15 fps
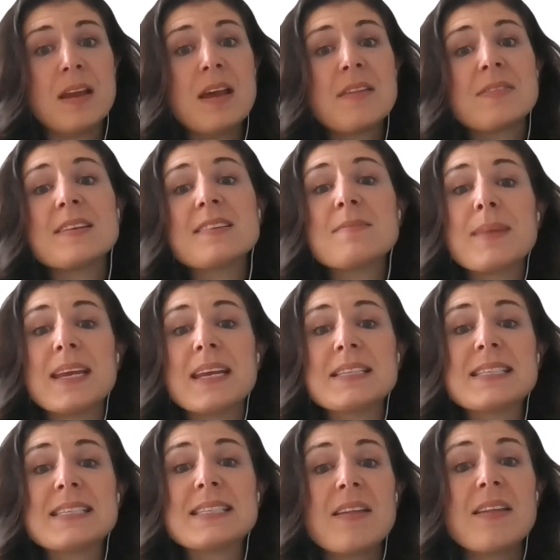This means
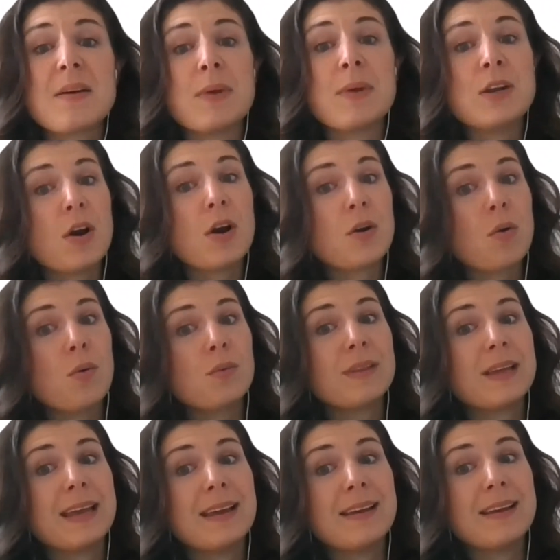that we not
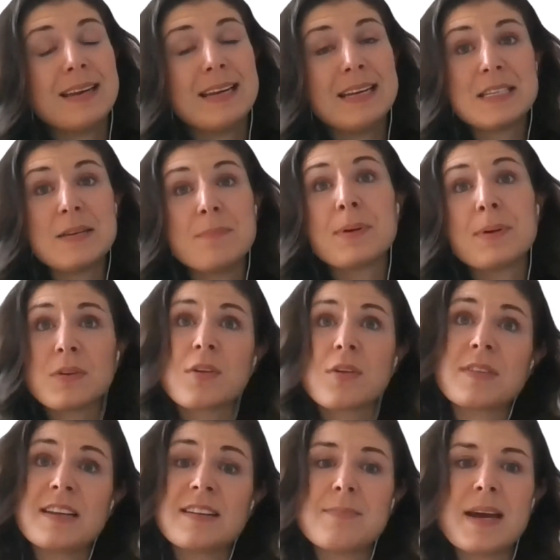only need to build on
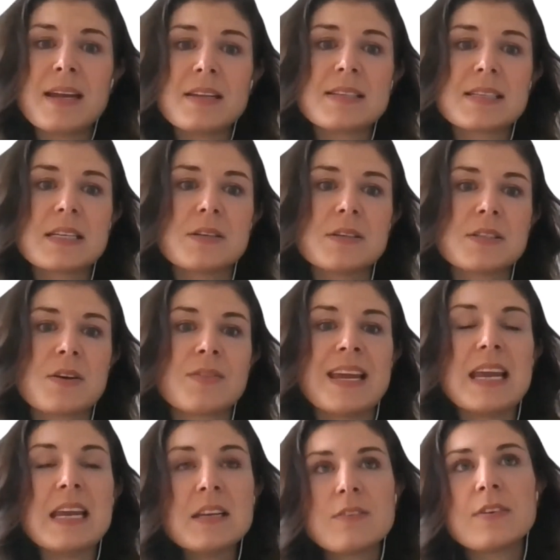these meta skills on the
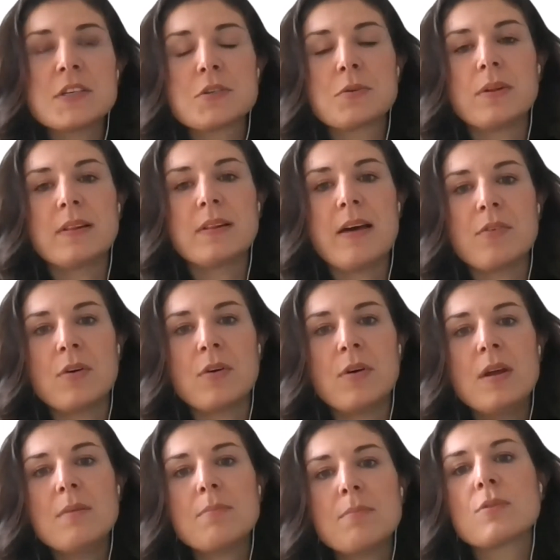individual level,
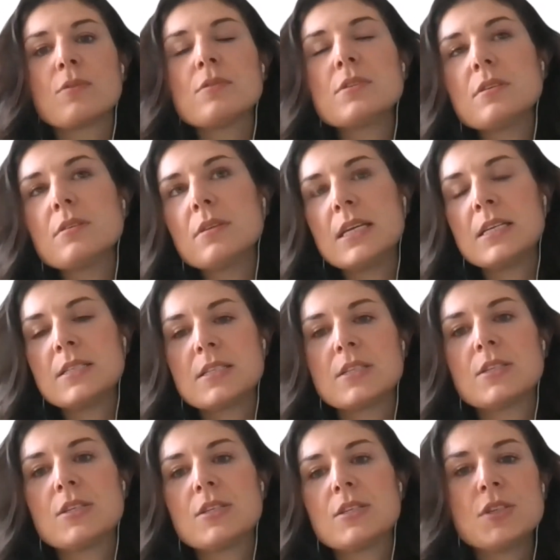but also on
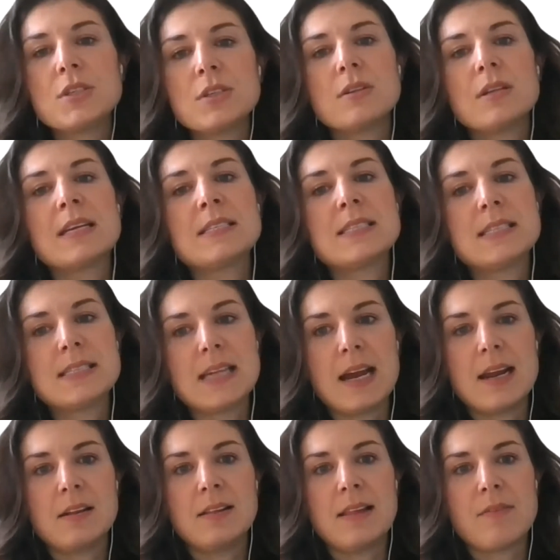institutional and
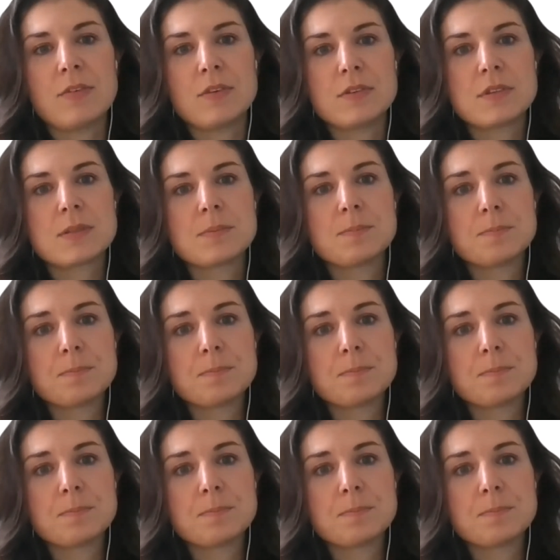societal levels.